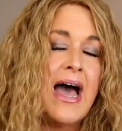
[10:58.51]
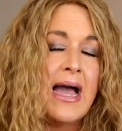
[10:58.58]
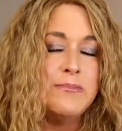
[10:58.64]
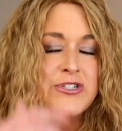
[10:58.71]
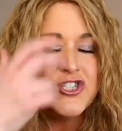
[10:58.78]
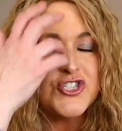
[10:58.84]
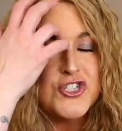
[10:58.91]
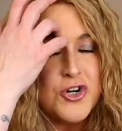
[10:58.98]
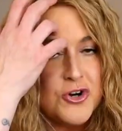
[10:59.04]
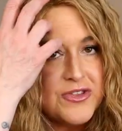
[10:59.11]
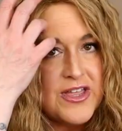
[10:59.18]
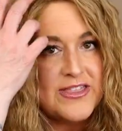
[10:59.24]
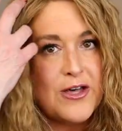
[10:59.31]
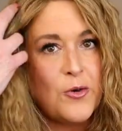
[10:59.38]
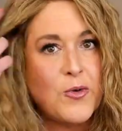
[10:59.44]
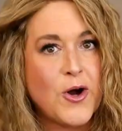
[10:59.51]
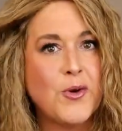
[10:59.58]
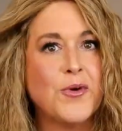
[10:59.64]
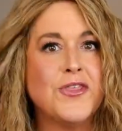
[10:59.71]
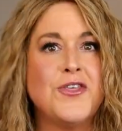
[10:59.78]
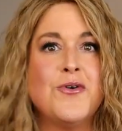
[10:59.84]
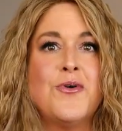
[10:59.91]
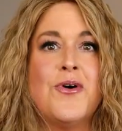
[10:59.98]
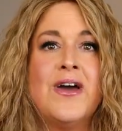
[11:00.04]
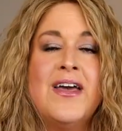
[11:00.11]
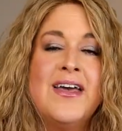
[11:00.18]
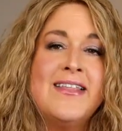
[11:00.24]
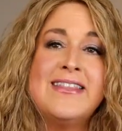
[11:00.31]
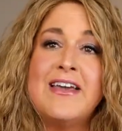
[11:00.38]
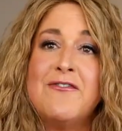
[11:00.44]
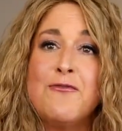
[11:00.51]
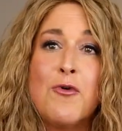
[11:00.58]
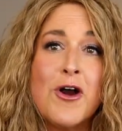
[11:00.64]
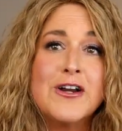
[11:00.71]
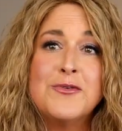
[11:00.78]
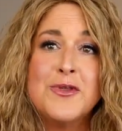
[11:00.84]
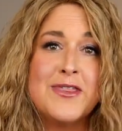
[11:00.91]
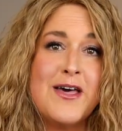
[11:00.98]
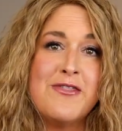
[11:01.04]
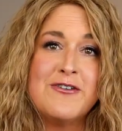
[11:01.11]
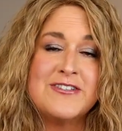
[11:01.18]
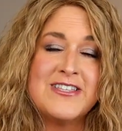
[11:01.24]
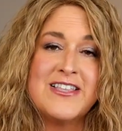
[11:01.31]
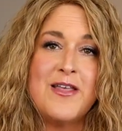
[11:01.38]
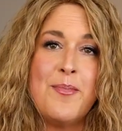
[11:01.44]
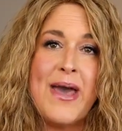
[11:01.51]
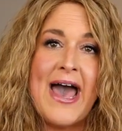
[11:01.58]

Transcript: I'm sure that they'll work with you. They've worked with others in the